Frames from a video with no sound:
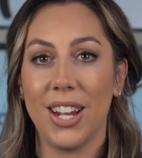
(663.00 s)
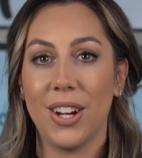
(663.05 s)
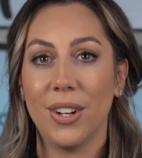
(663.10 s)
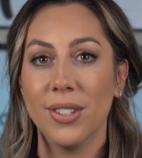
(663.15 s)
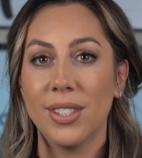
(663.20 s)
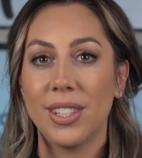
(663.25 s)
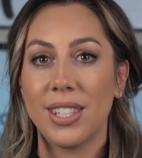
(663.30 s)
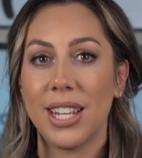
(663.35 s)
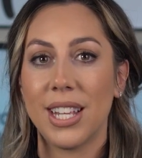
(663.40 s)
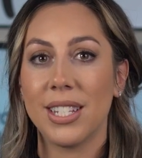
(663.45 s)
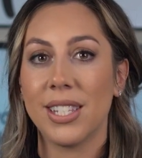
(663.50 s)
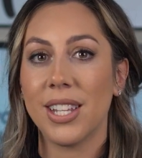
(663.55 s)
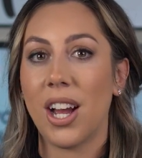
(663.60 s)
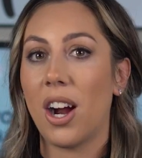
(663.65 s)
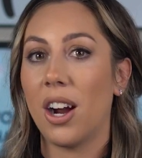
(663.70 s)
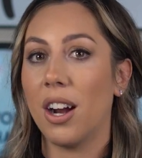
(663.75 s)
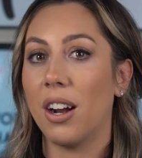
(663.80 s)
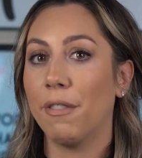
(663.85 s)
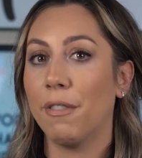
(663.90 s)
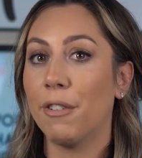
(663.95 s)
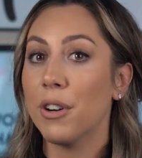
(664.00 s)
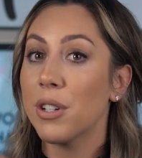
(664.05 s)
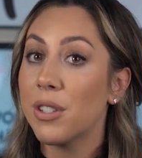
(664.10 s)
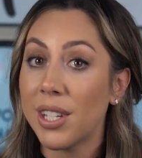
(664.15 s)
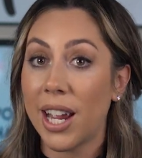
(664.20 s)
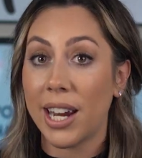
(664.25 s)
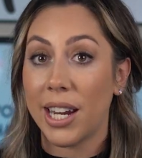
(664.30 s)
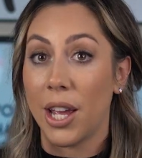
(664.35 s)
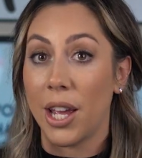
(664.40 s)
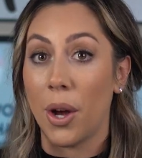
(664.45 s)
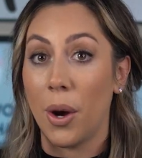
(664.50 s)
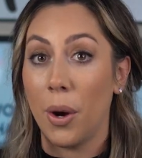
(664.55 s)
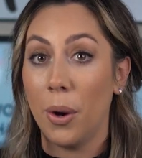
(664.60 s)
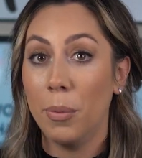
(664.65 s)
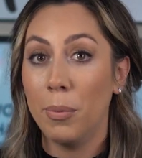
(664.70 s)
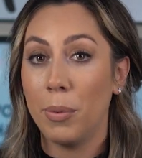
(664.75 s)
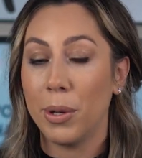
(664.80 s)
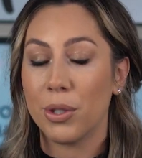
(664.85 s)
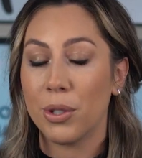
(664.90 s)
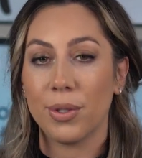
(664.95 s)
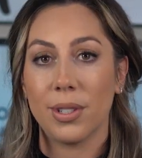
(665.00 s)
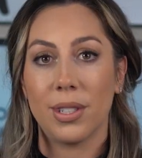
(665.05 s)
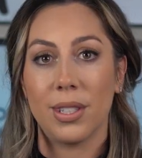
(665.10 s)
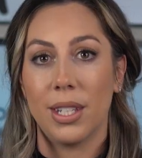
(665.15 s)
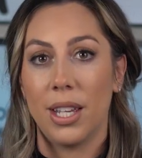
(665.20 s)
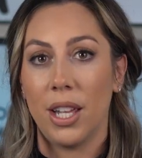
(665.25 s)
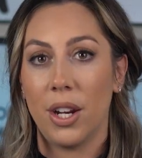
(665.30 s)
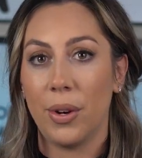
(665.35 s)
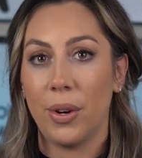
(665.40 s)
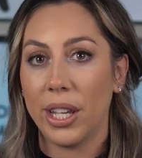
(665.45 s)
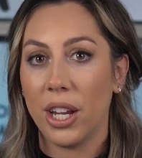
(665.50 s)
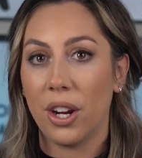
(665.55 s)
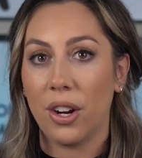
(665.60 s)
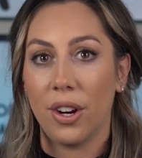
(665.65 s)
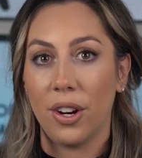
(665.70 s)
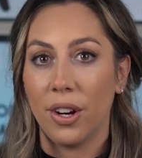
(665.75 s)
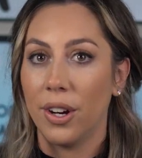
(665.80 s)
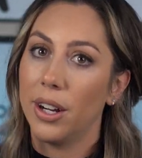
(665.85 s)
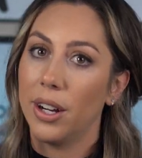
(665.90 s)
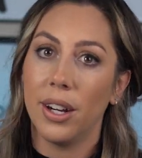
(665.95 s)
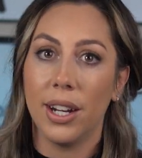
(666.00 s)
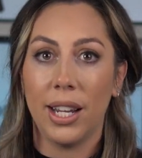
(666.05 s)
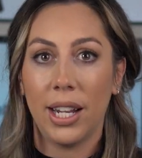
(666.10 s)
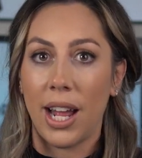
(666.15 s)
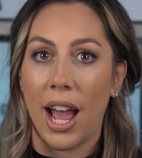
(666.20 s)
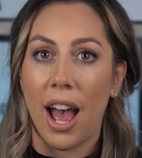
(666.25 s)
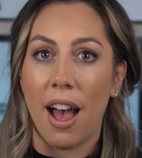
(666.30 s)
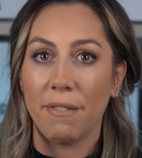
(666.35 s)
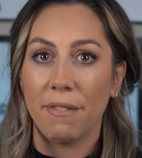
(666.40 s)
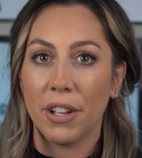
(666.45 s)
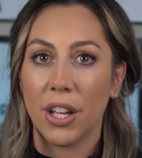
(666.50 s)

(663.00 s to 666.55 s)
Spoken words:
since our first tiny home, which was, a year and a half